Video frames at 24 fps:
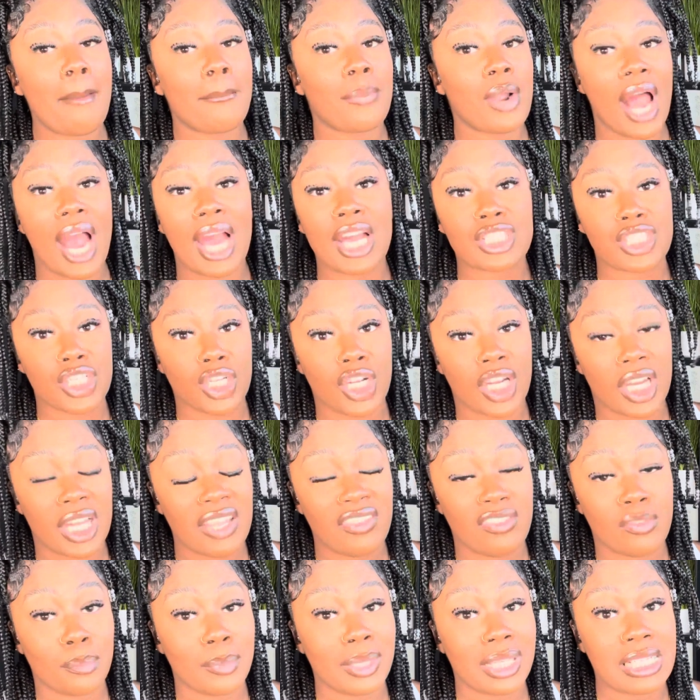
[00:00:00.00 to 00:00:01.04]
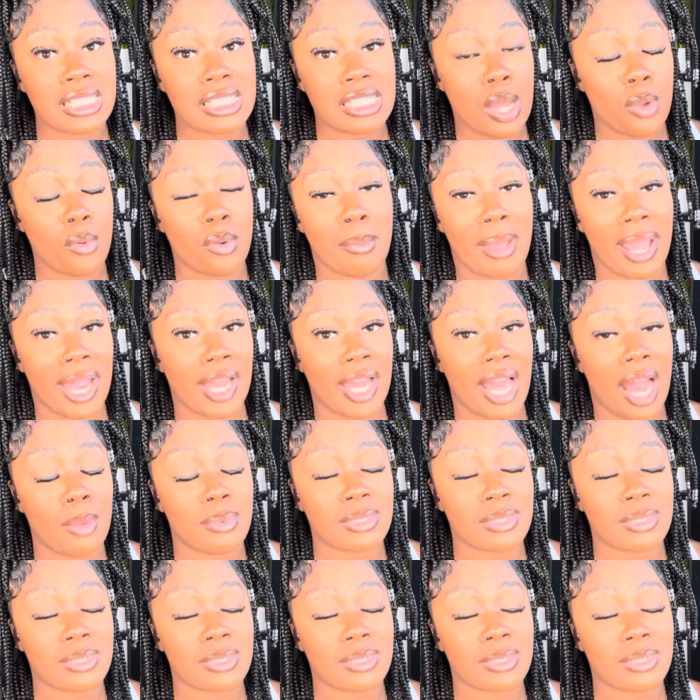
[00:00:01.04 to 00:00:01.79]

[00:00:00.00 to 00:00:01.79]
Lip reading: prior to her even being done with my hair.